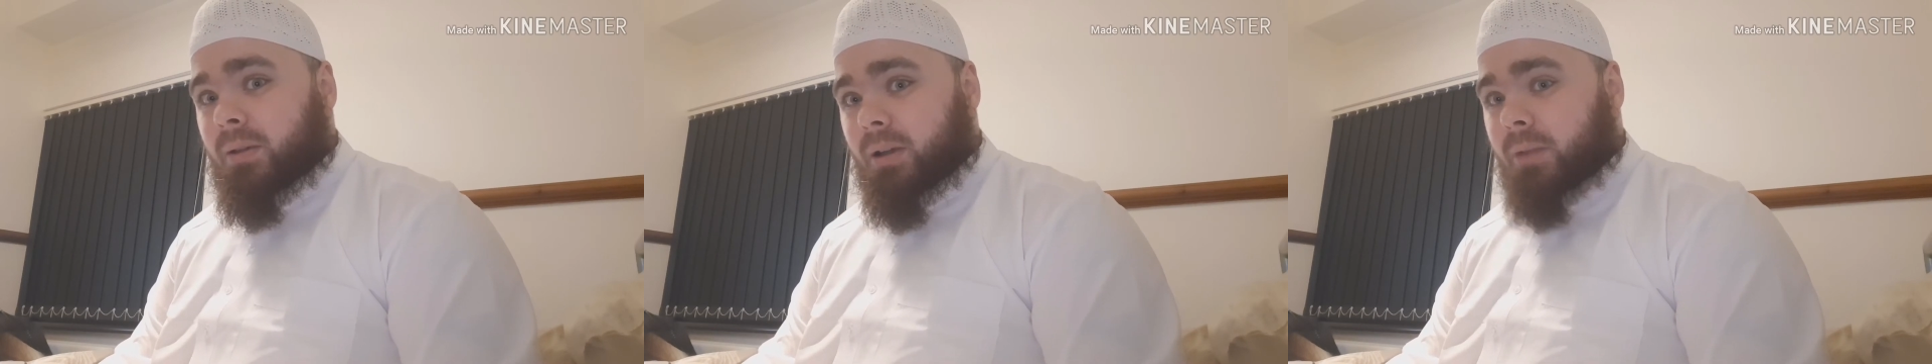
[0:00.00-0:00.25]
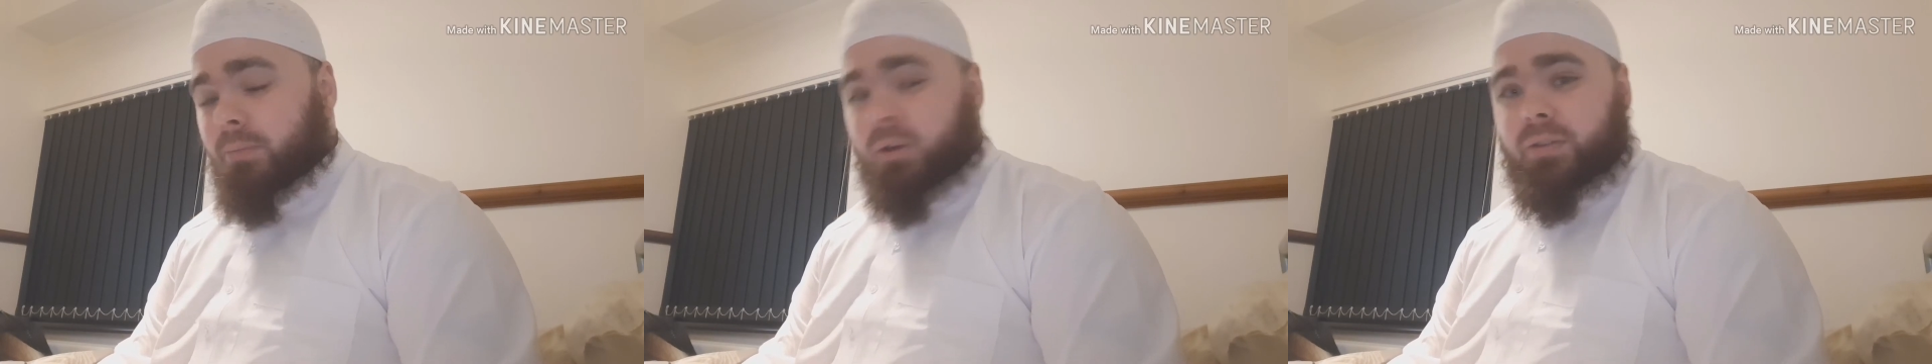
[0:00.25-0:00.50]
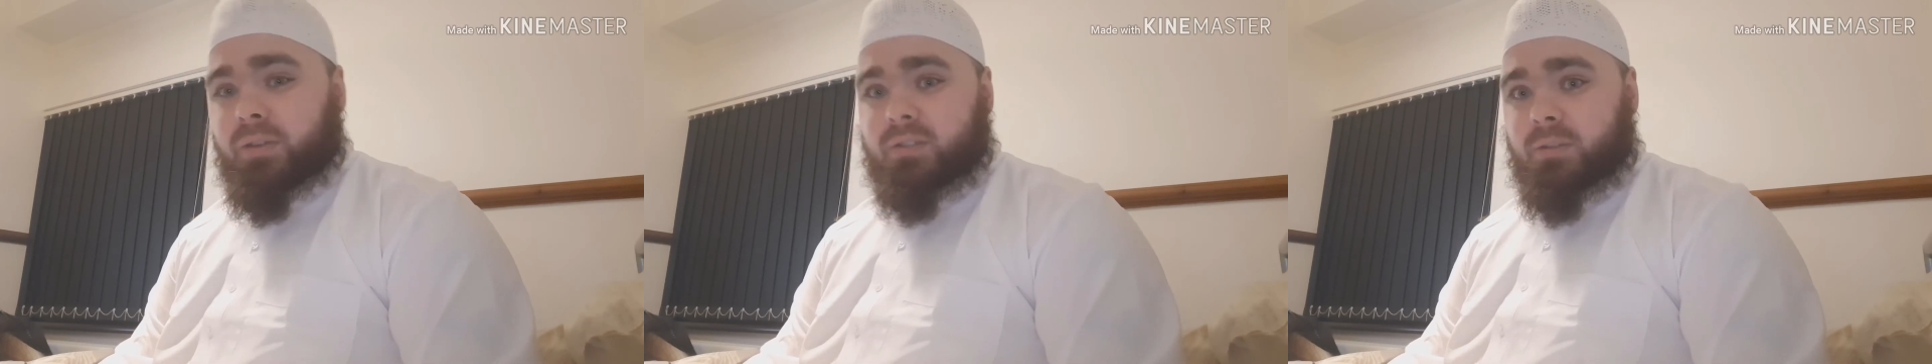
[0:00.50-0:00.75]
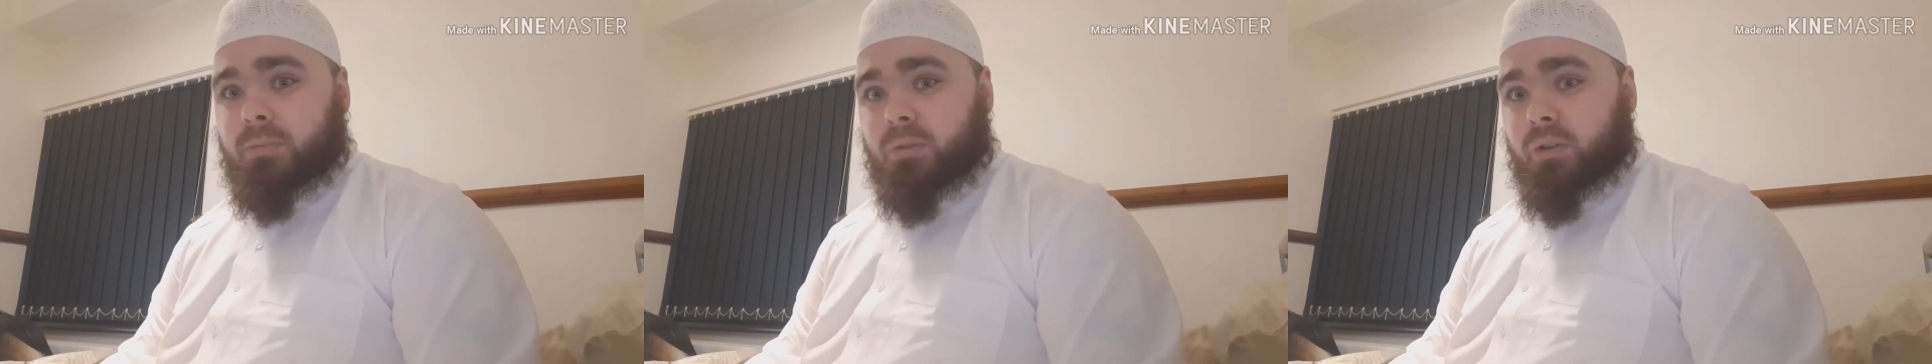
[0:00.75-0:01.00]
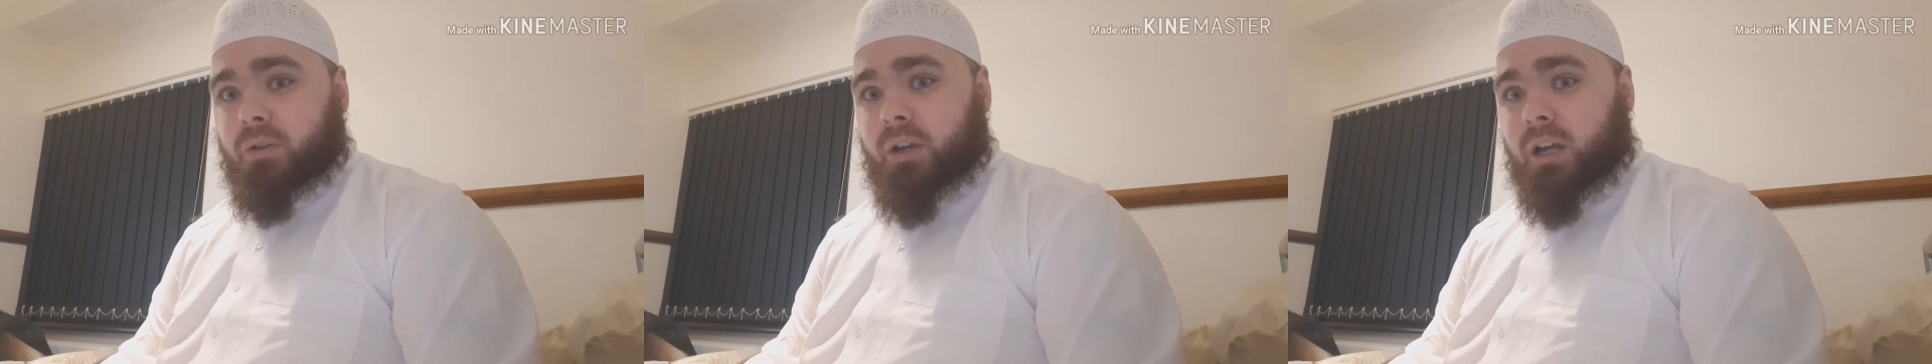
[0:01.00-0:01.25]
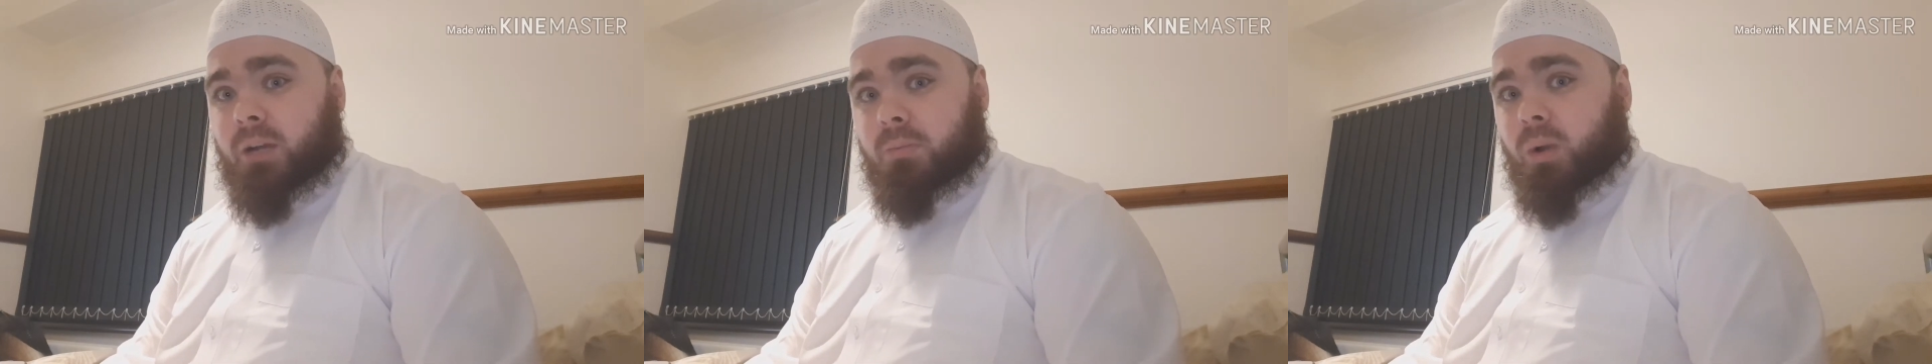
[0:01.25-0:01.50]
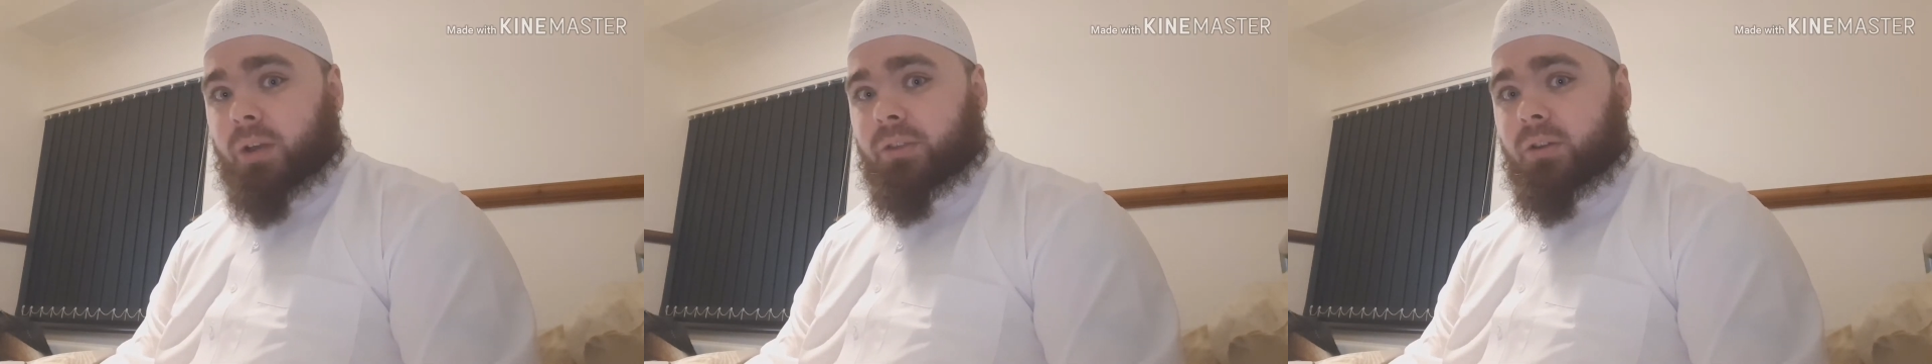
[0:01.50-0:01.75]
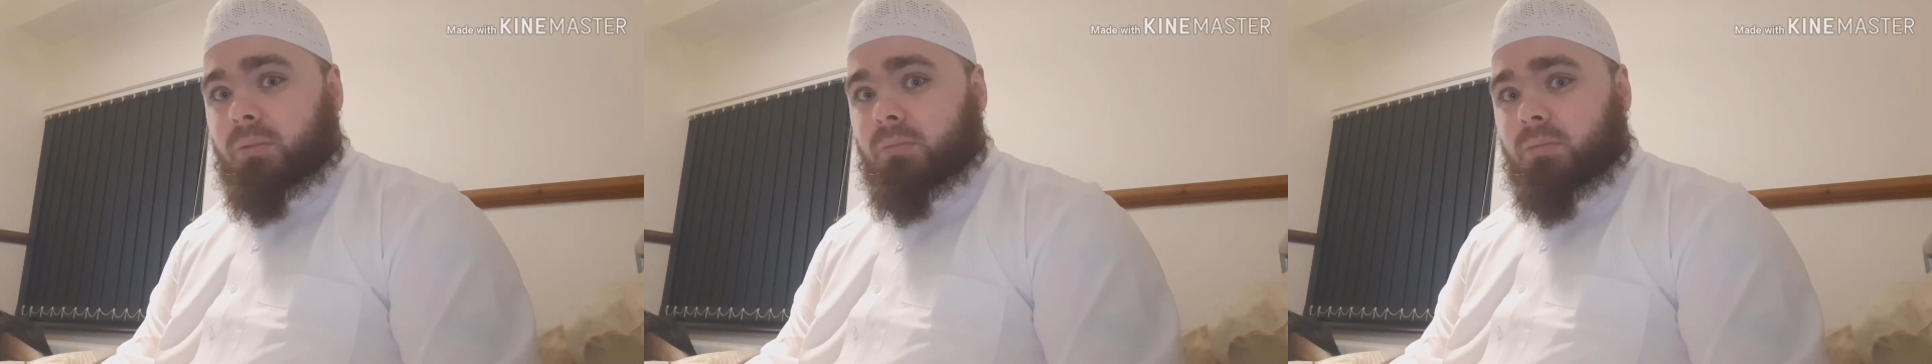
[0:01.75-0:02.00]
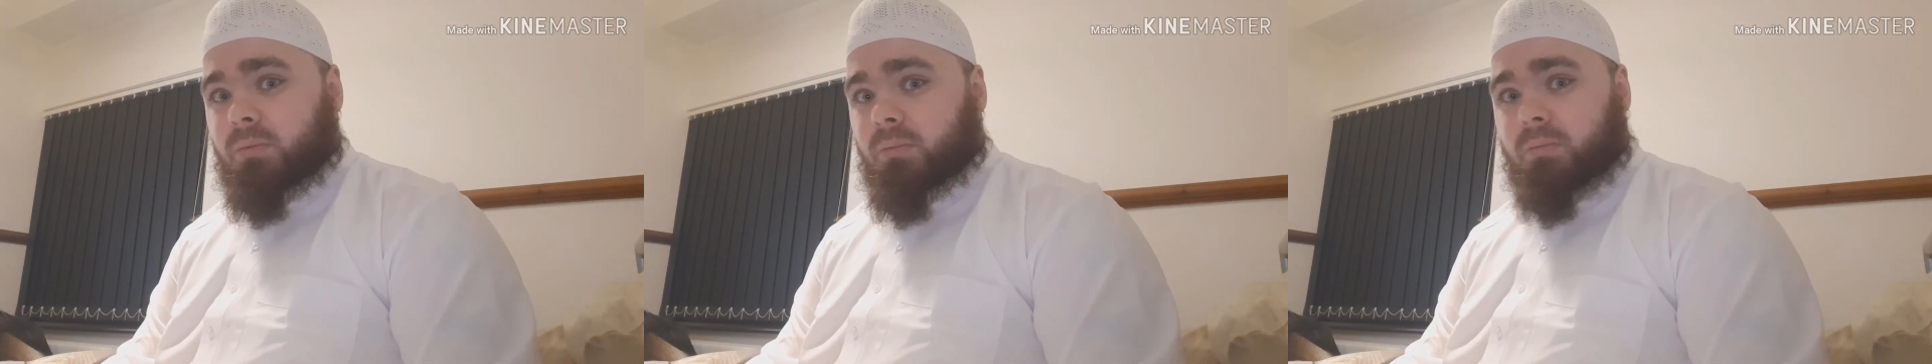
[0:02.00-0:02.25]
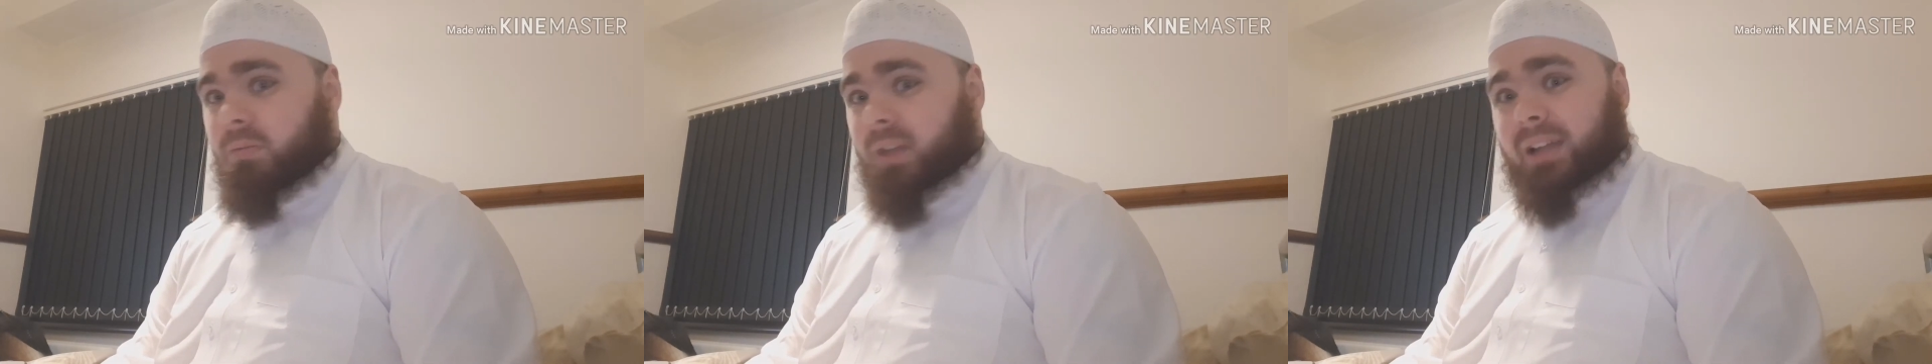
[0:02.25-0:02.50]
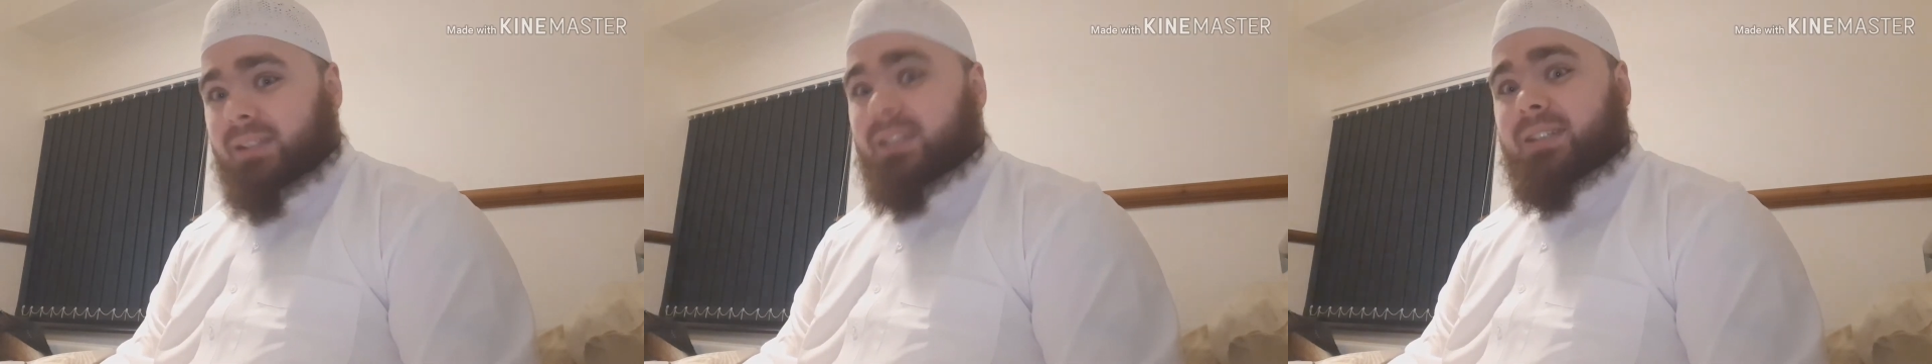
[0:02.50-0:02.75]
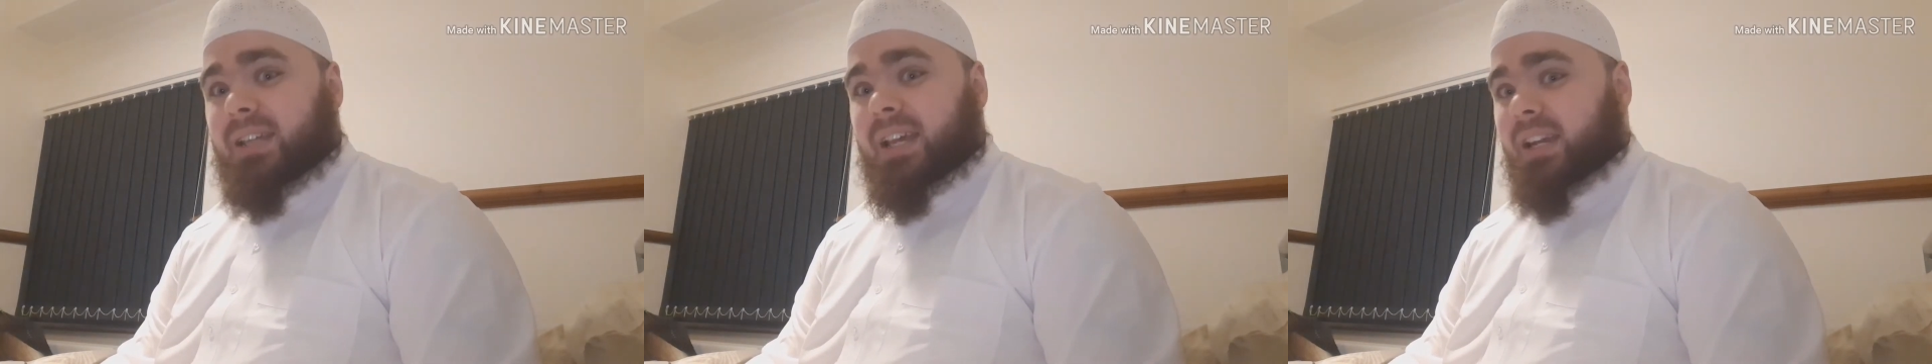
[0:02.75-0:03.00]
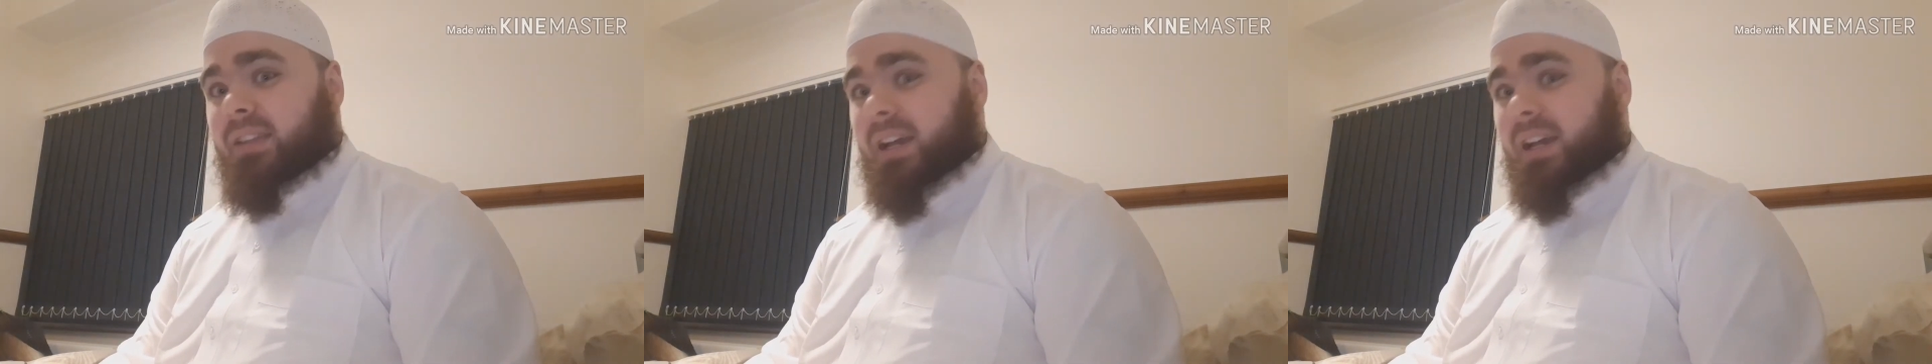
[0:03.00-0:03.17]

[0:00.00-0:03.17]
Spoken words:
and both of these are in Al-Muwatta, that's a sin.